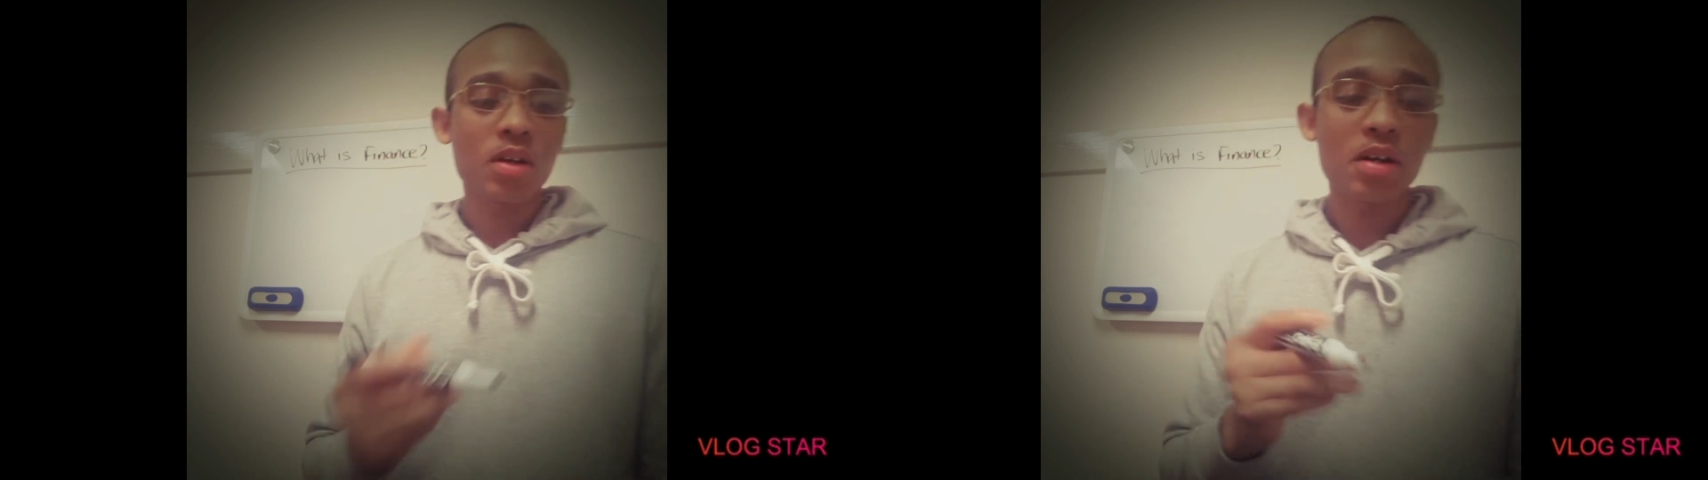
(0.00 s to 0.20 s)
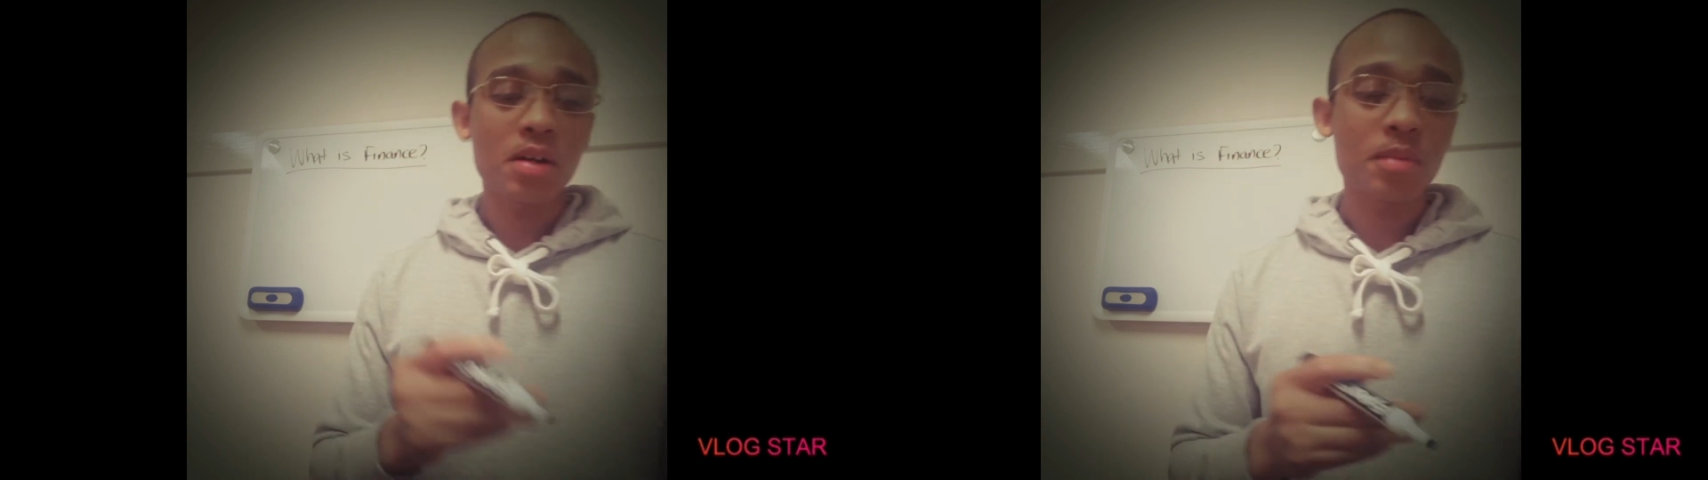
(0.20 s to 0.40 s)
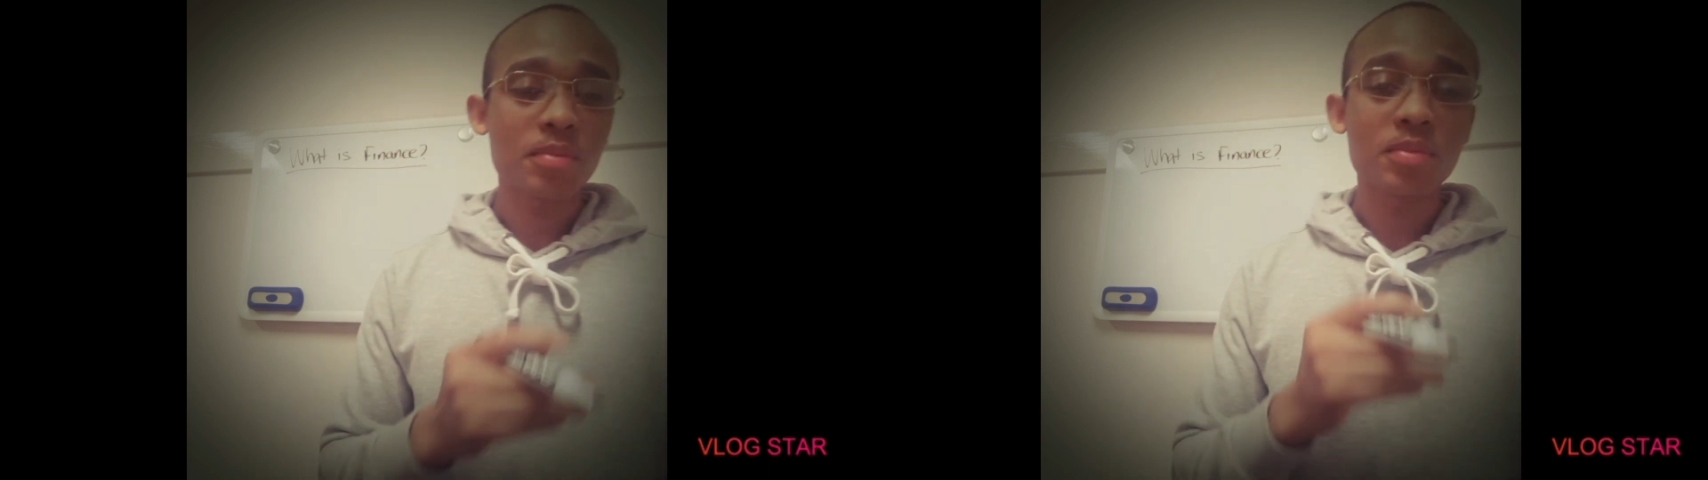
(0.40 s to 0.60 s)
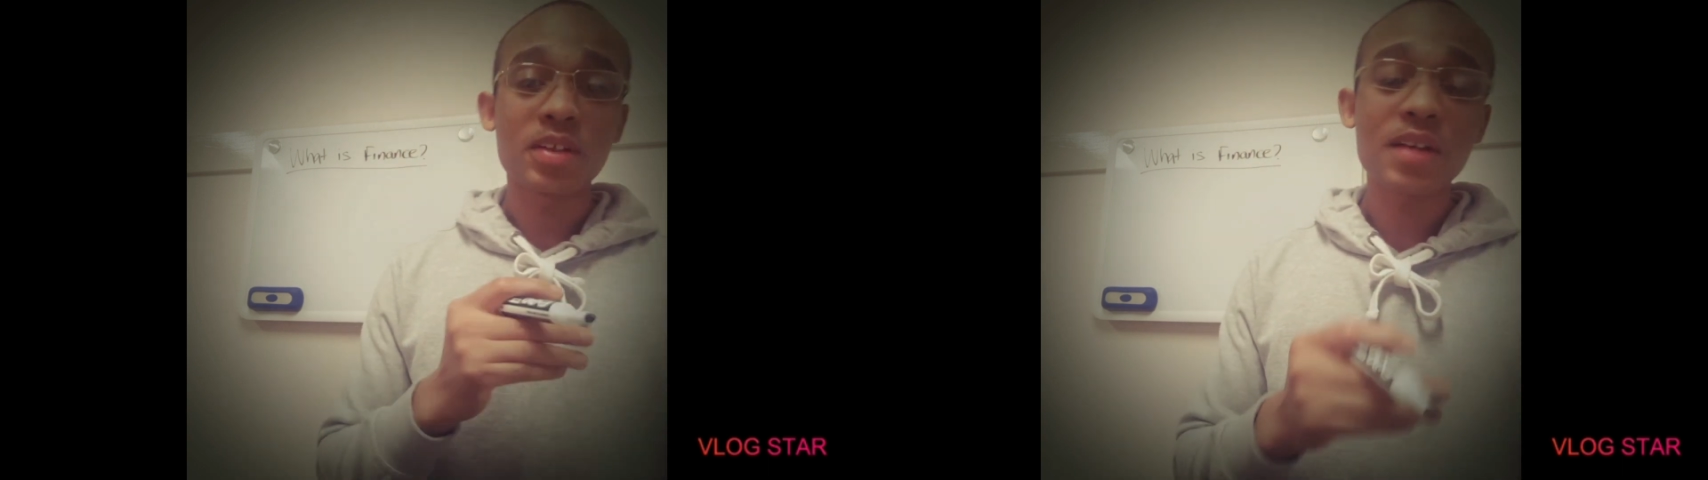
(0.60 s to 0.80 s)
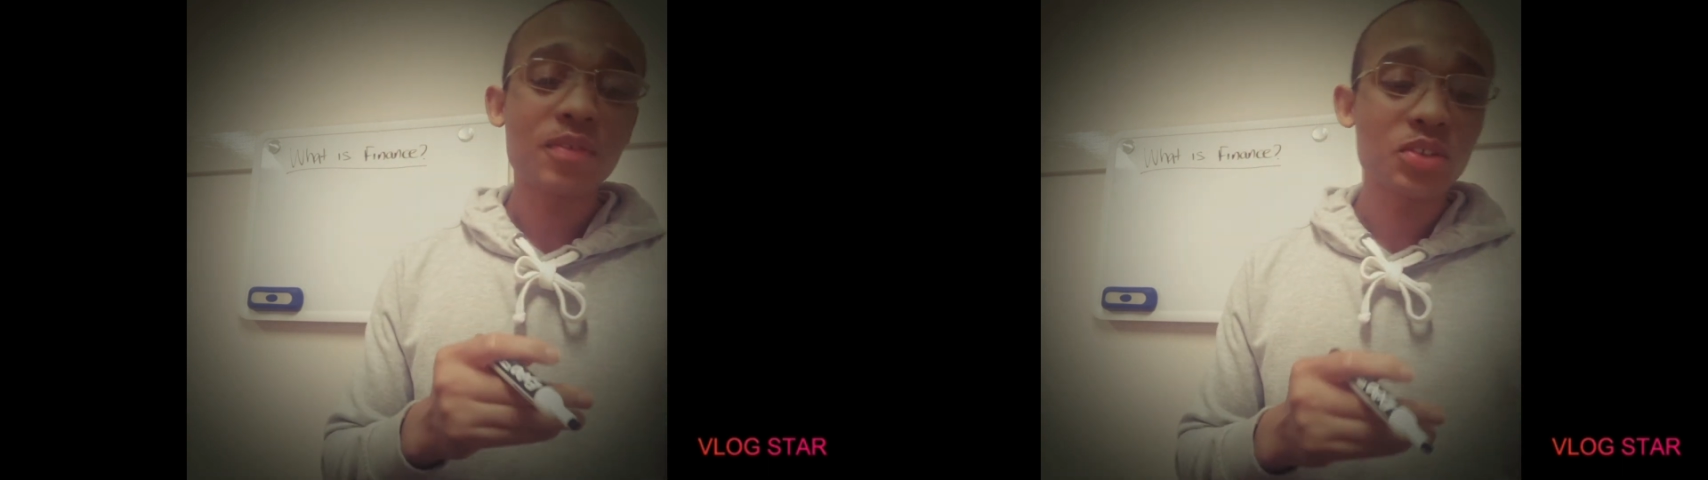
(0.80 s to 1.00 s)
The
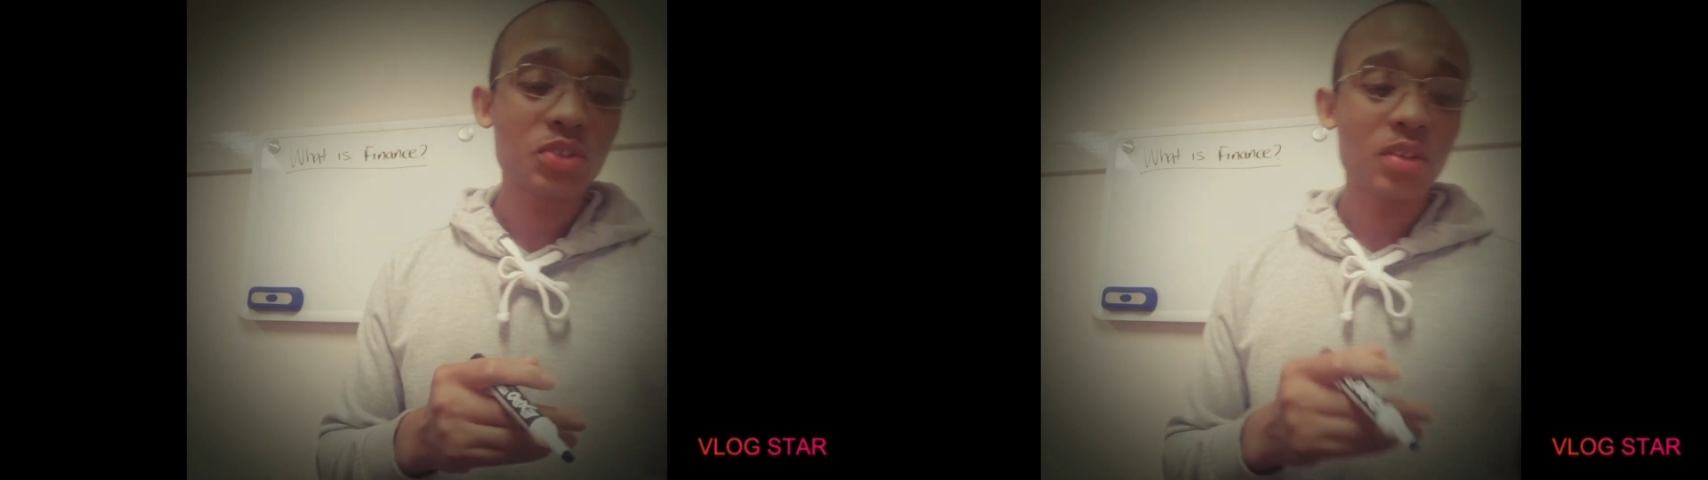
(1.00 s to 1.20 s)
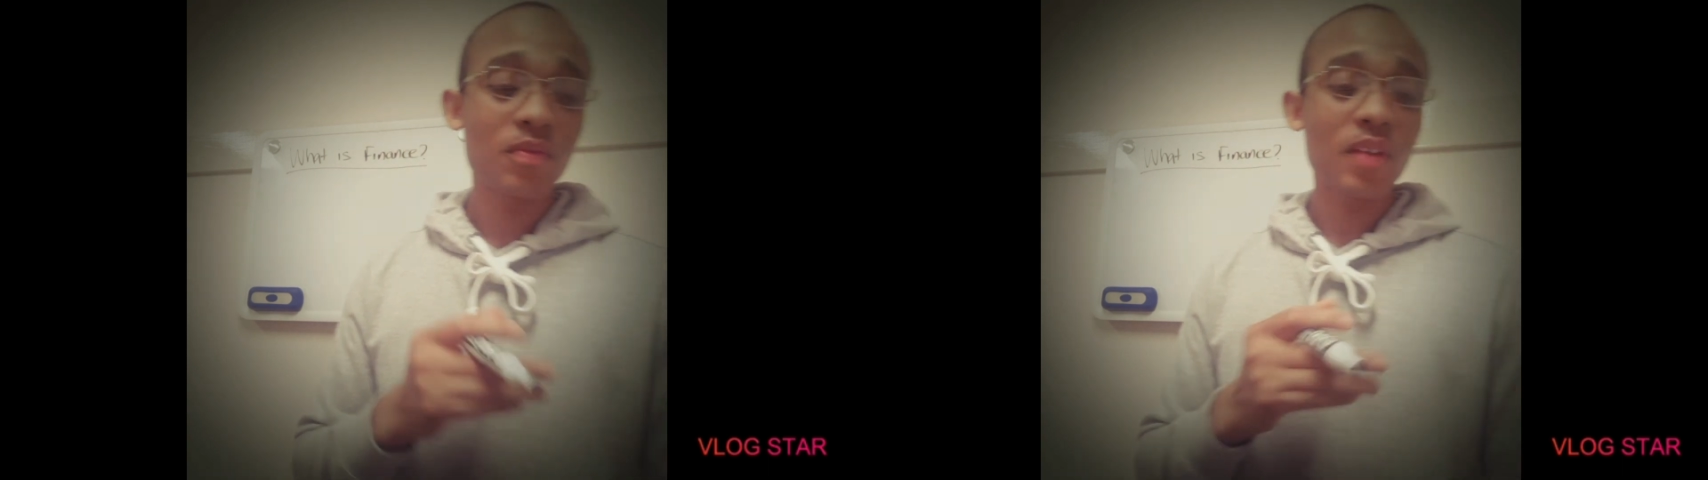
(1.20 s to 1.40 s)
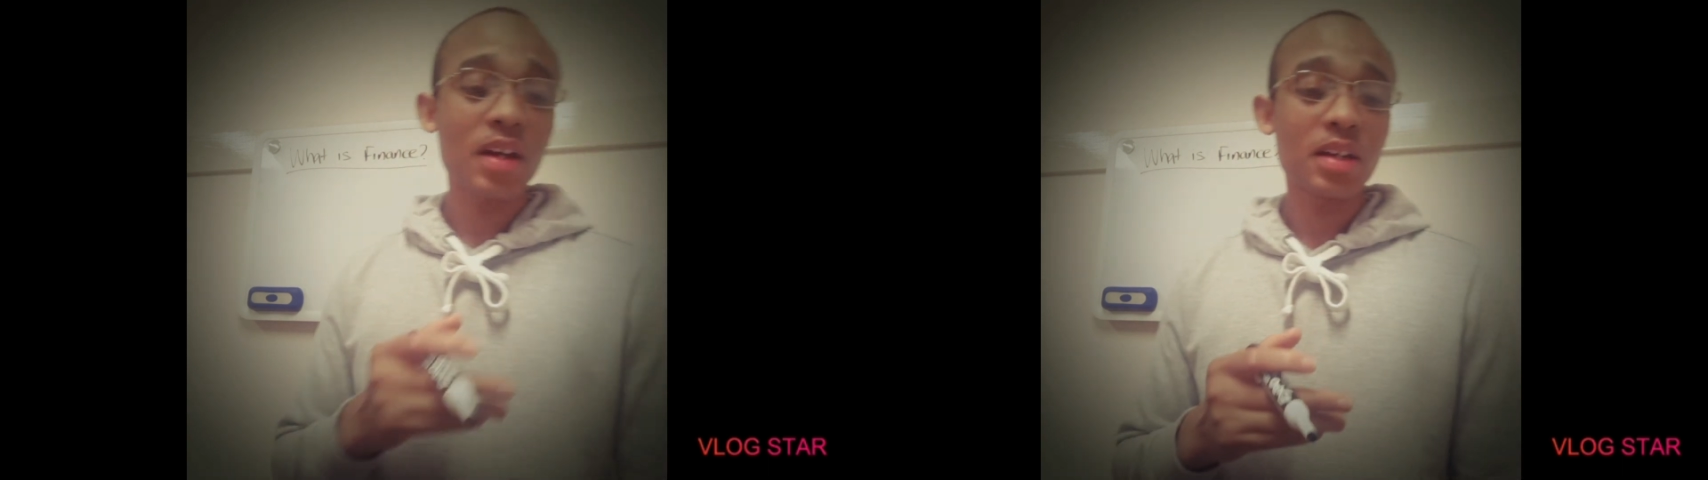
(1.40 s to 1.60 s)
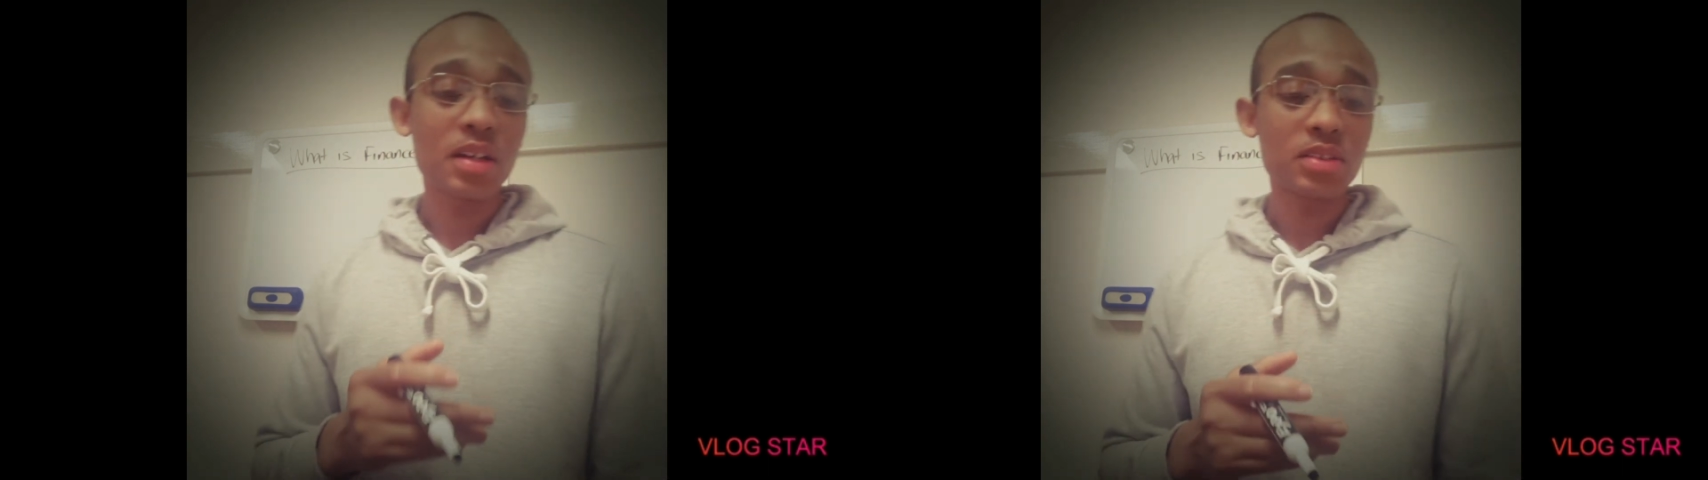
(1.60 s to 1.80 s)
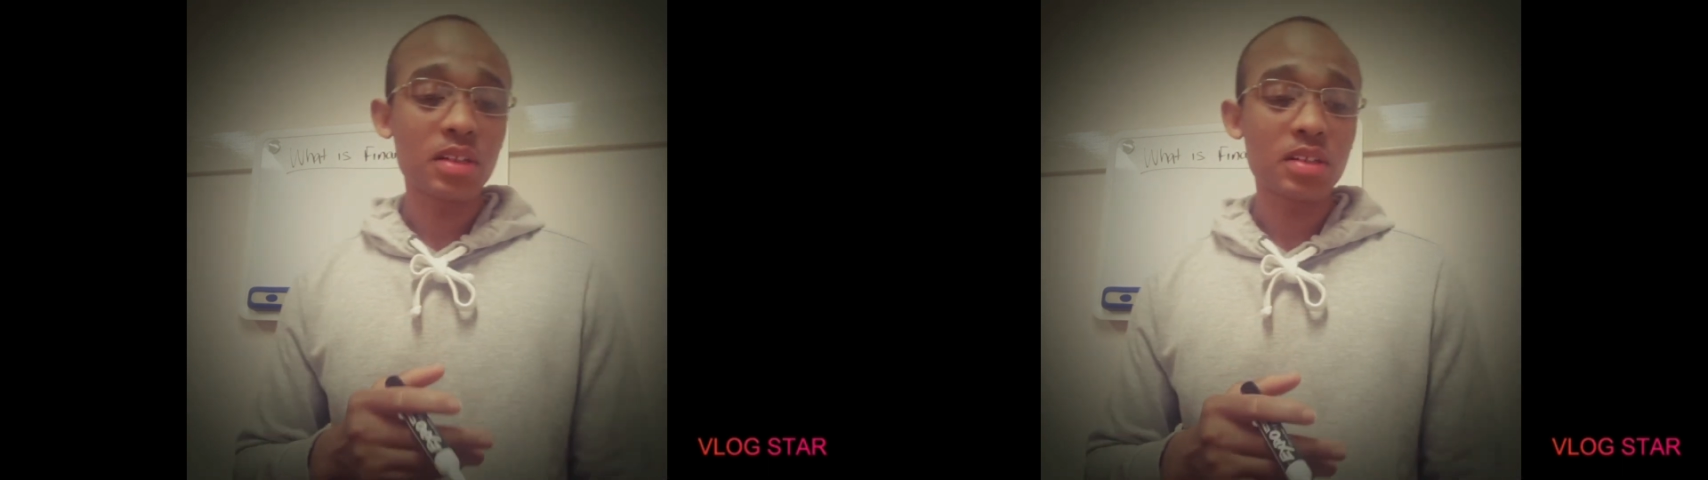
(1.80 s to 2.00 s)
definition of
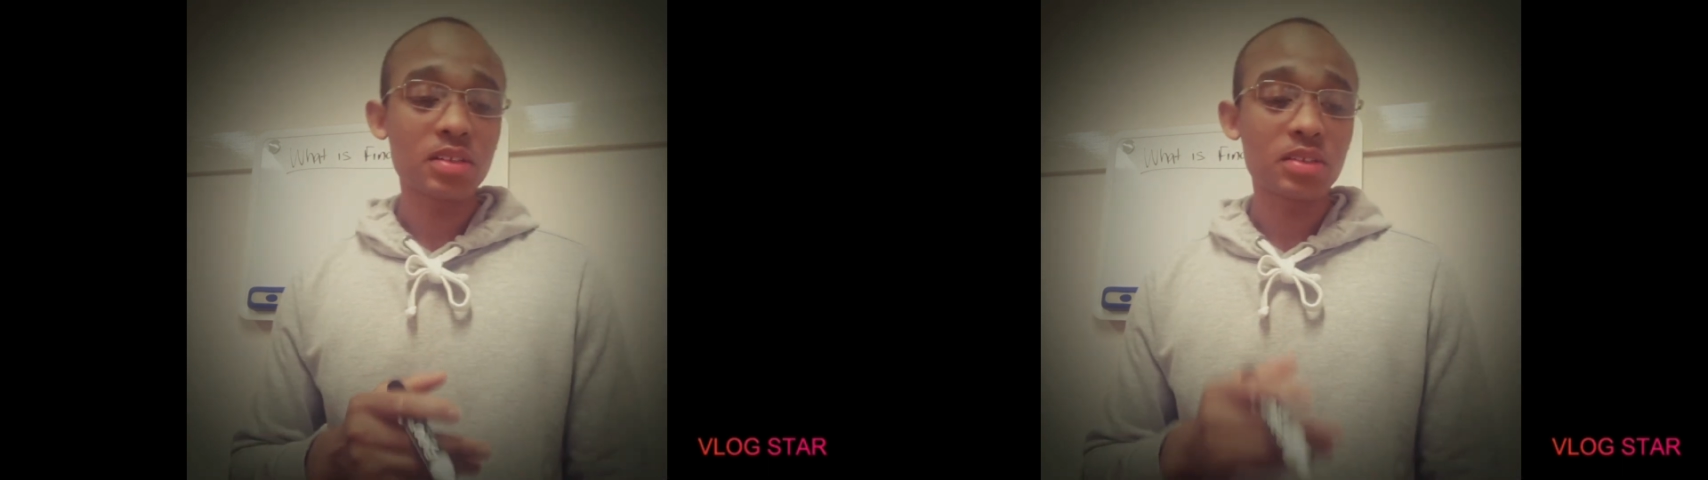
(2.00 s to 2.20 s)
finance is